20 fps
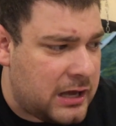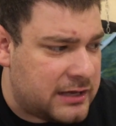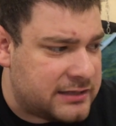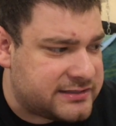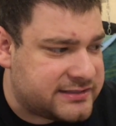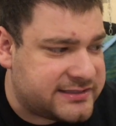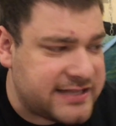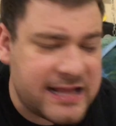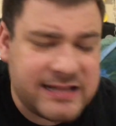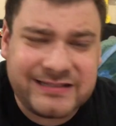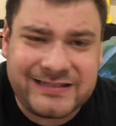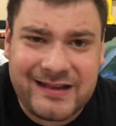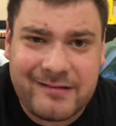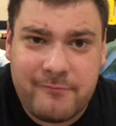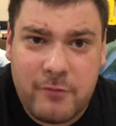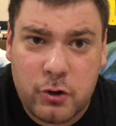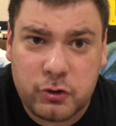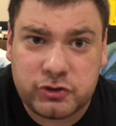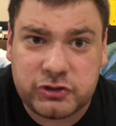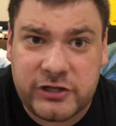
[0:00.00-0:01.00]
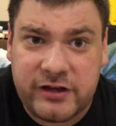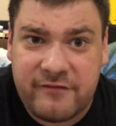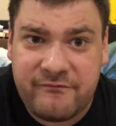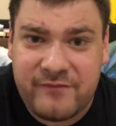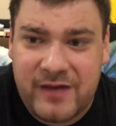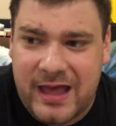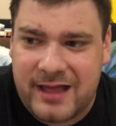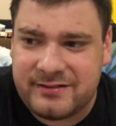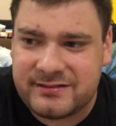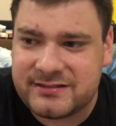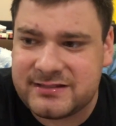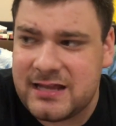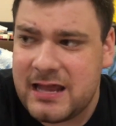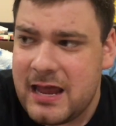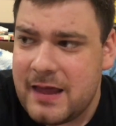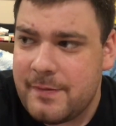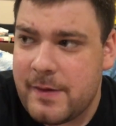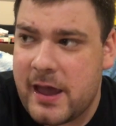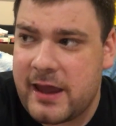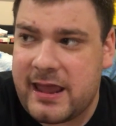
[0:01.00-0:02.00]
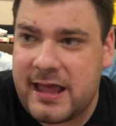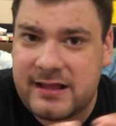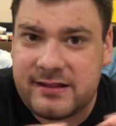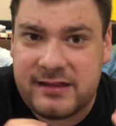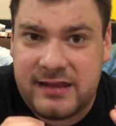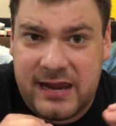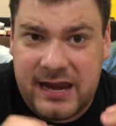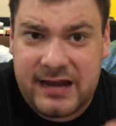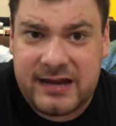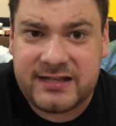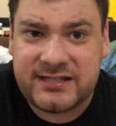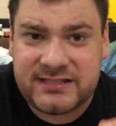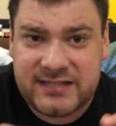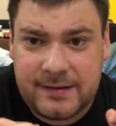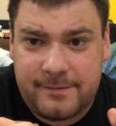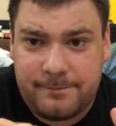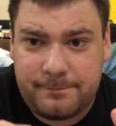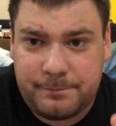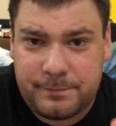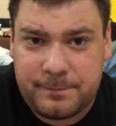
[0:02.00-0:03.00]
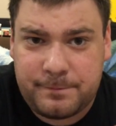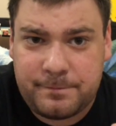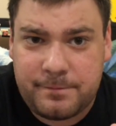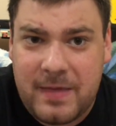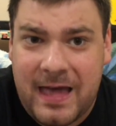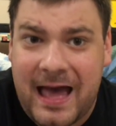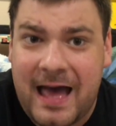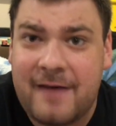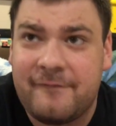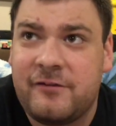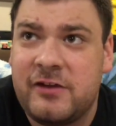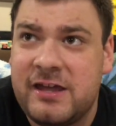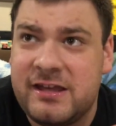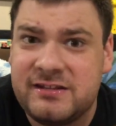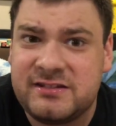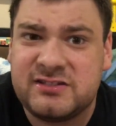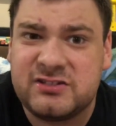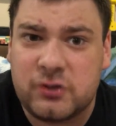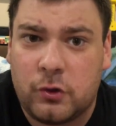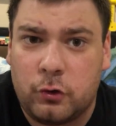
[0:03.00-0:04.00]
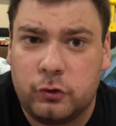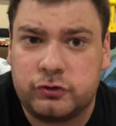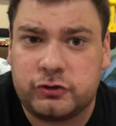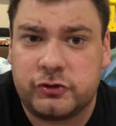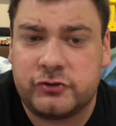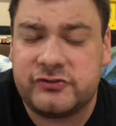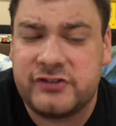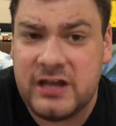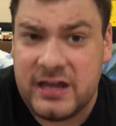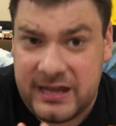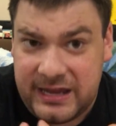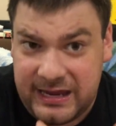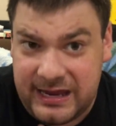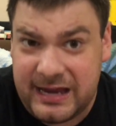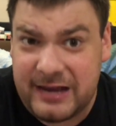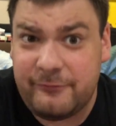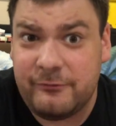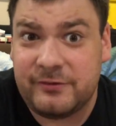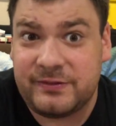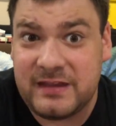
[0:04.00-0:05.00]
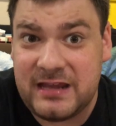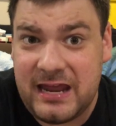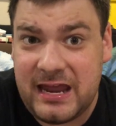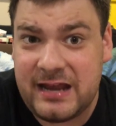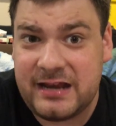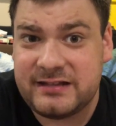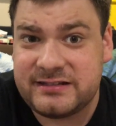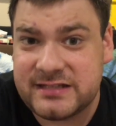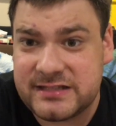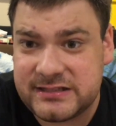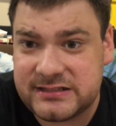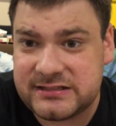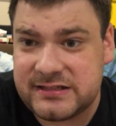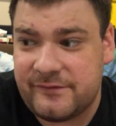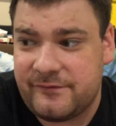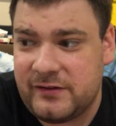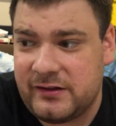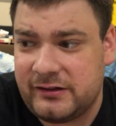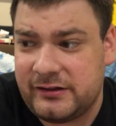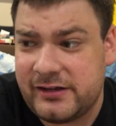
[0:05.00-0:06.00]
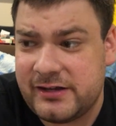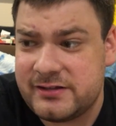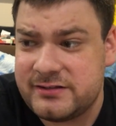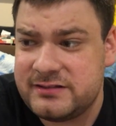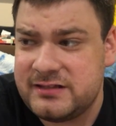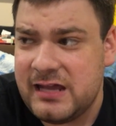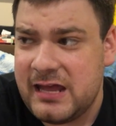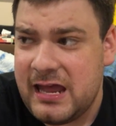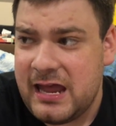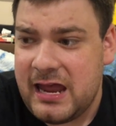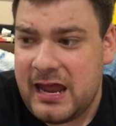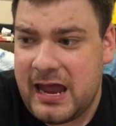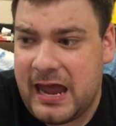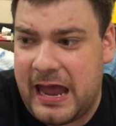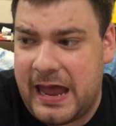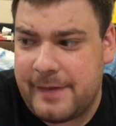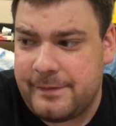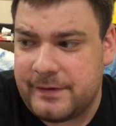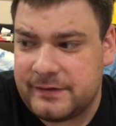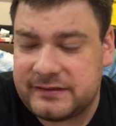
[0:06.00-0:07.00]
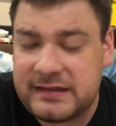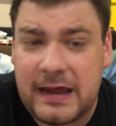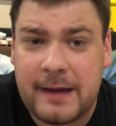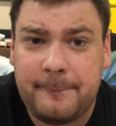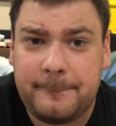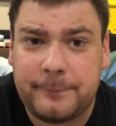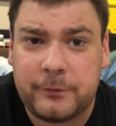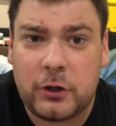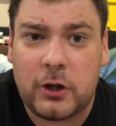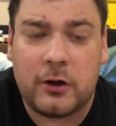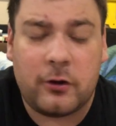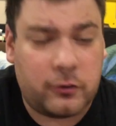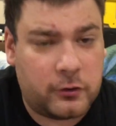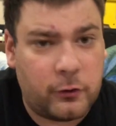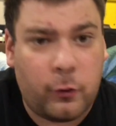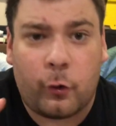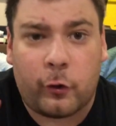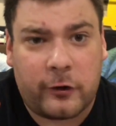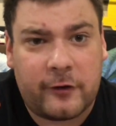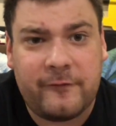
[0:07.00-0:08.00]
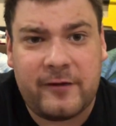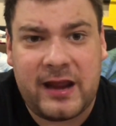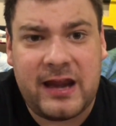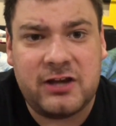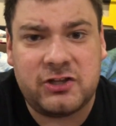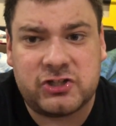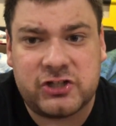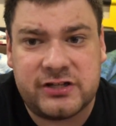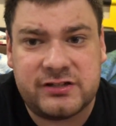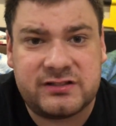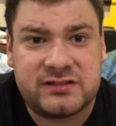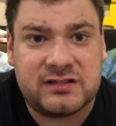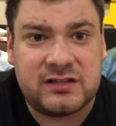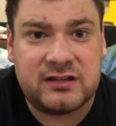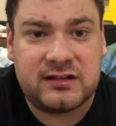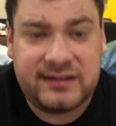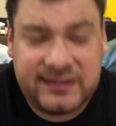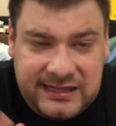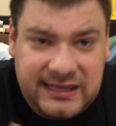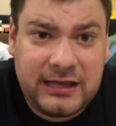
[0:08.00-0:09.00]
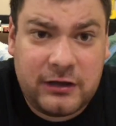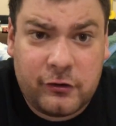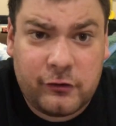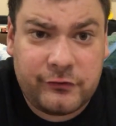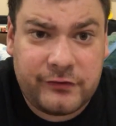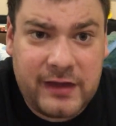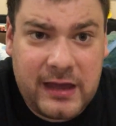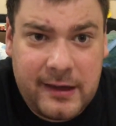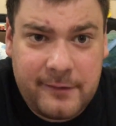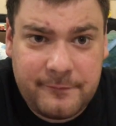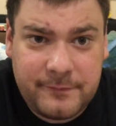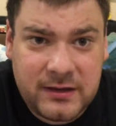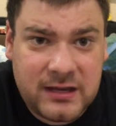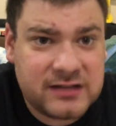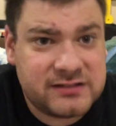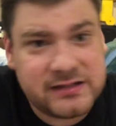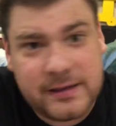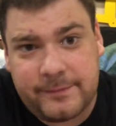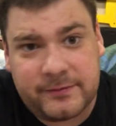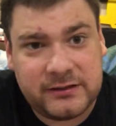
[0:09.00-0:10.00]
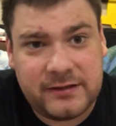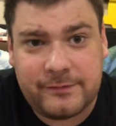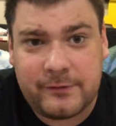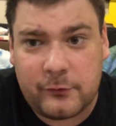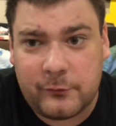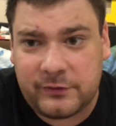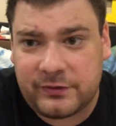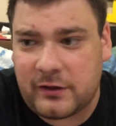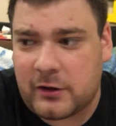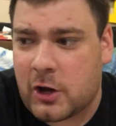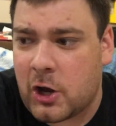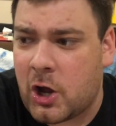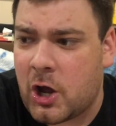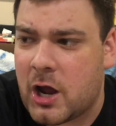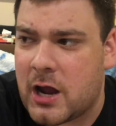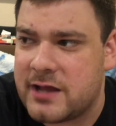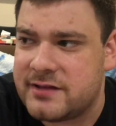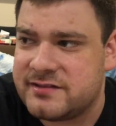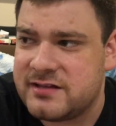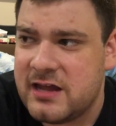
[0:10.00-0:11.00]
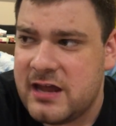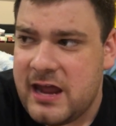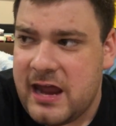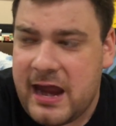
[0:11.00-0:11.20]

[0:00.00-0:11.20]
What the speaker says: sets in motion events that have his soldiers in with the innocent civilians, and the Templar or Order of Ancients kill them because they believe they're with the cause.